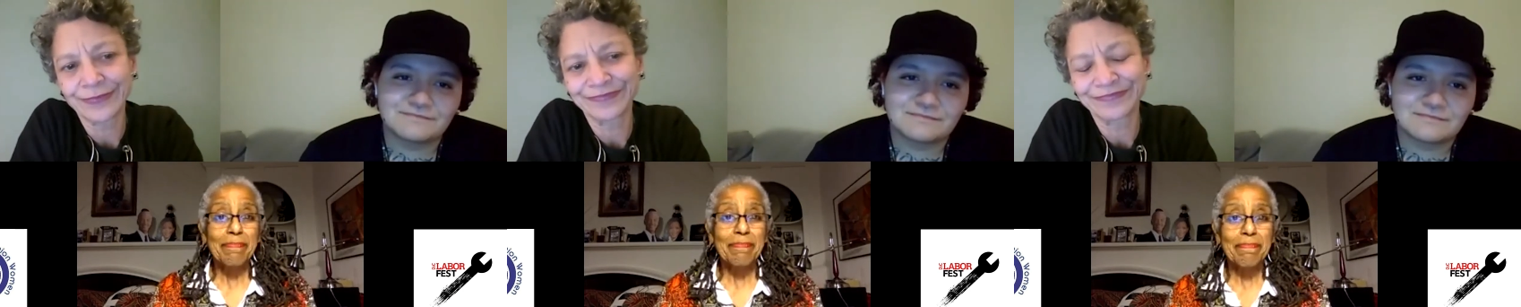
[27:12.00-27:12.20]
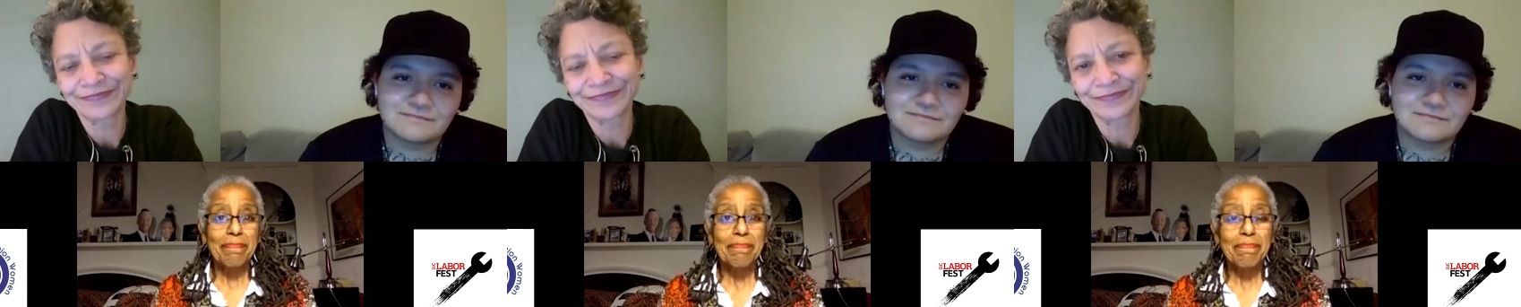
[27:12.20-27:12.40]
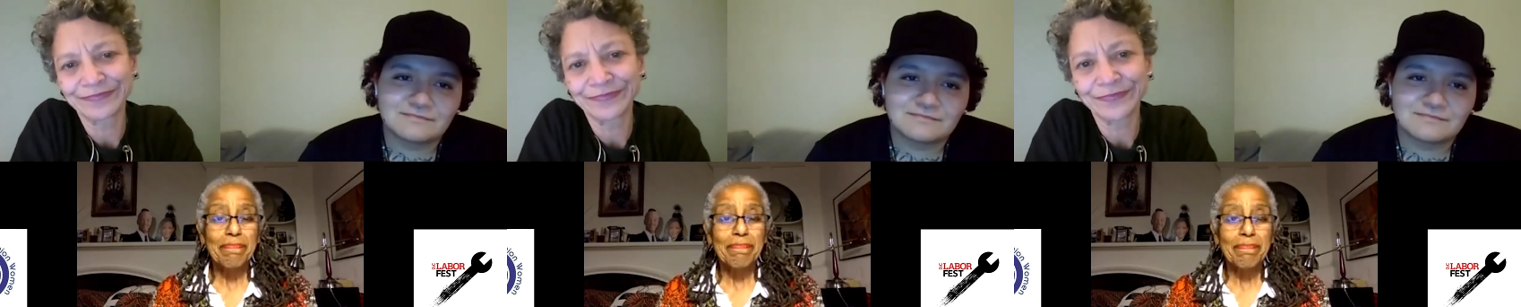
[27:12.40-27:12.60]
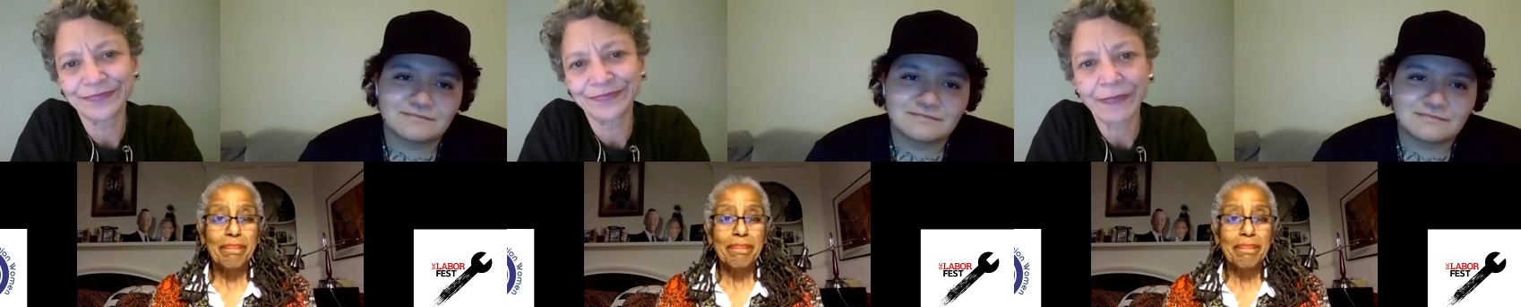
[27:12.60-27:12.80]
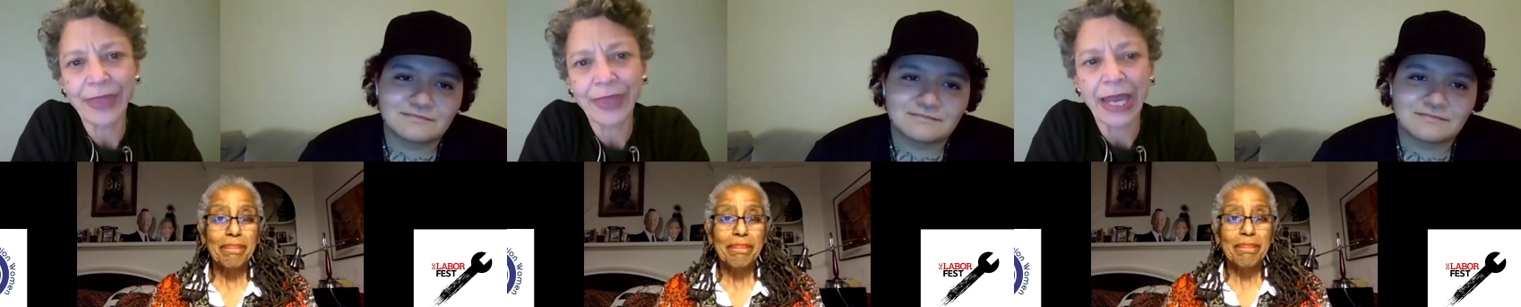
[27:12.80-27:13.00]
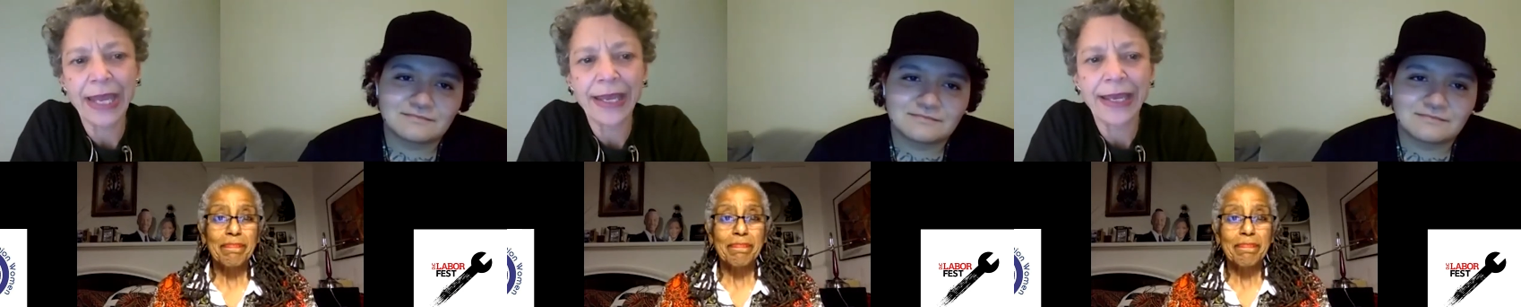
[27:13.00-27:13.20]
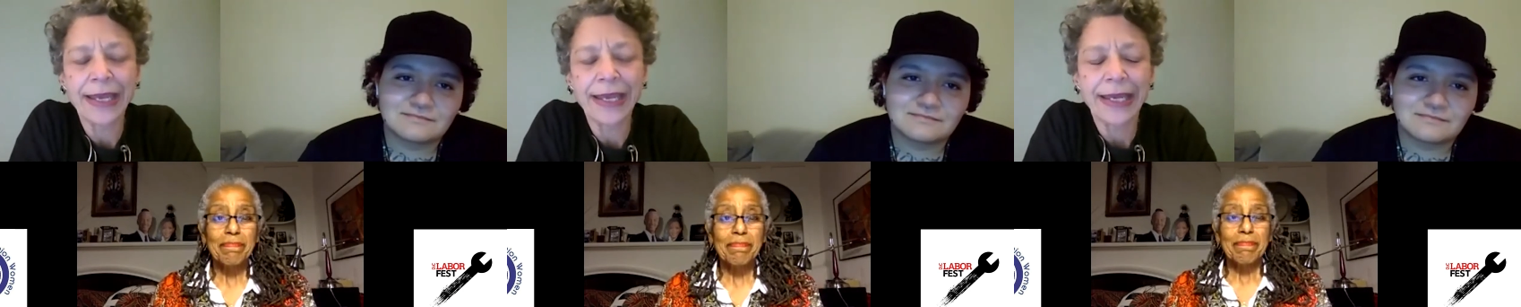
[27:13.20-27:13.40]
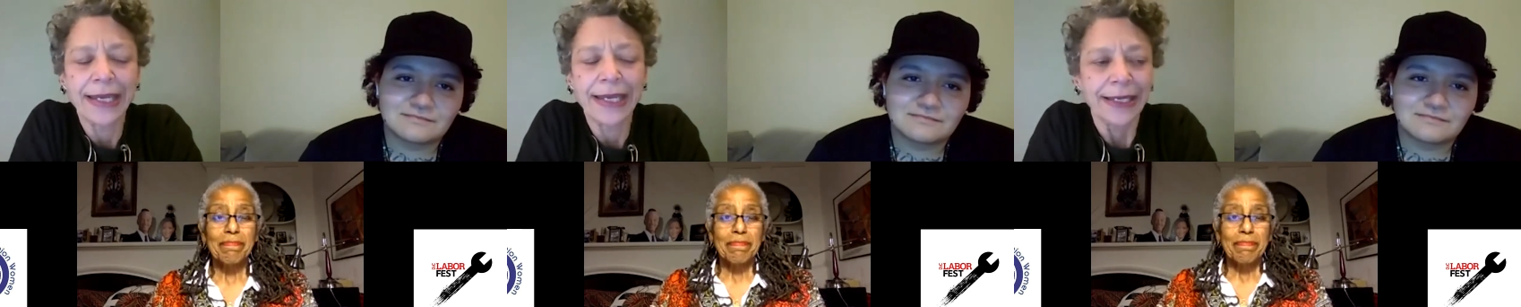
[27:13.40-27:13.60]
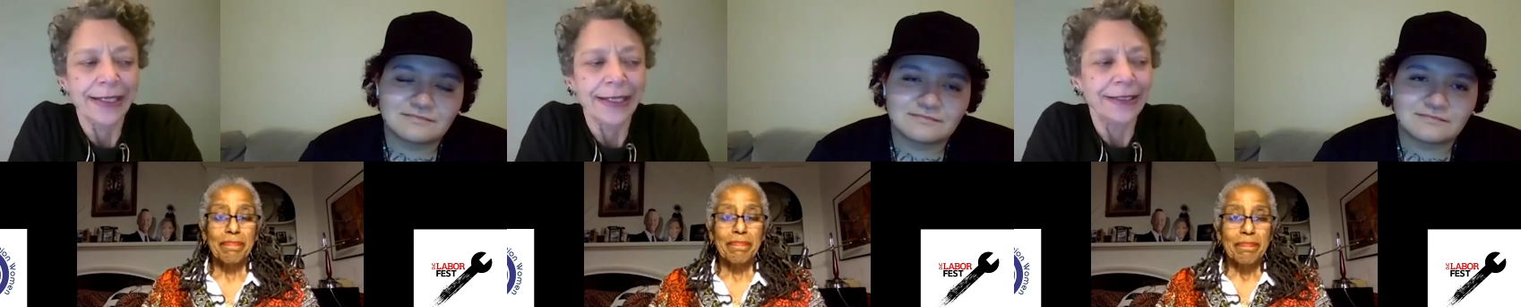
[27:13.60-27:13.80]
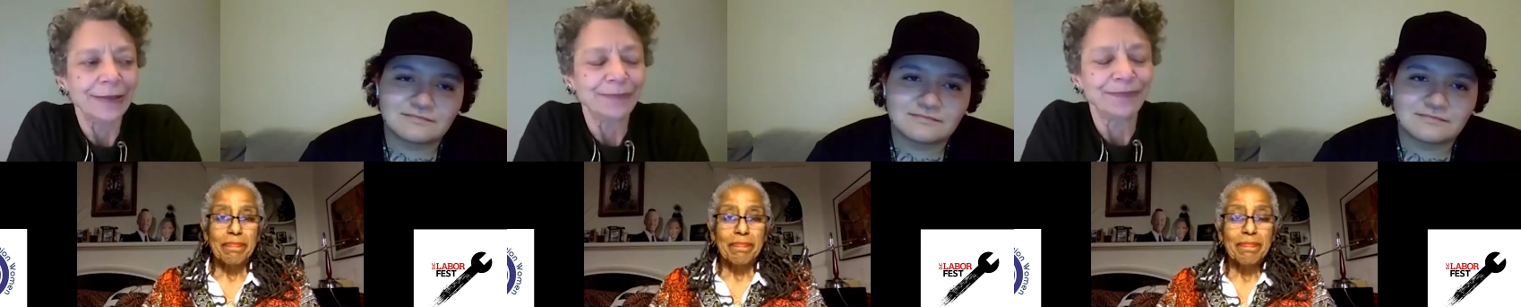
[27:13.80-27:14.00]

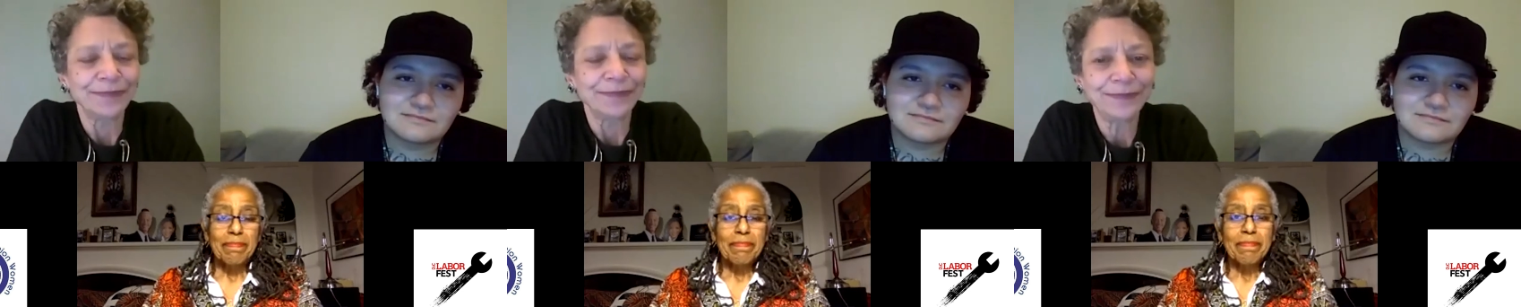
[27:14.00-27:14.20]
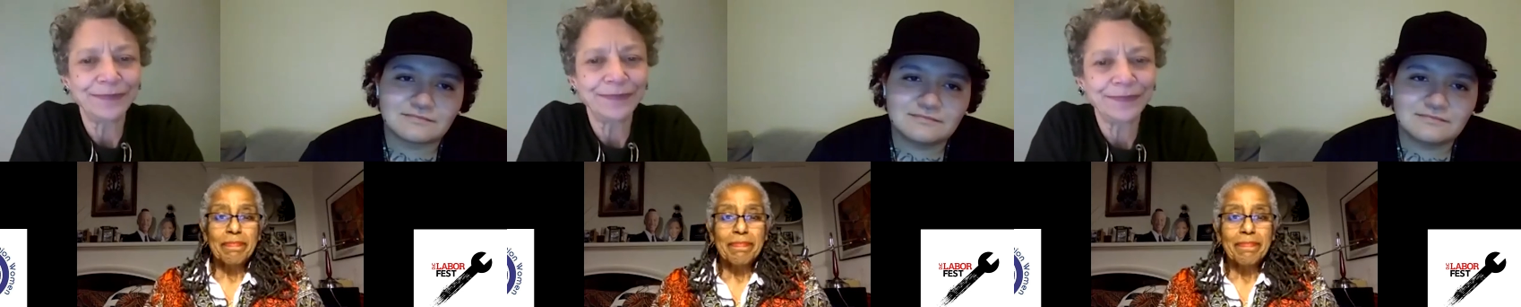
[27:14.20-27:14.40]
(no one is talking)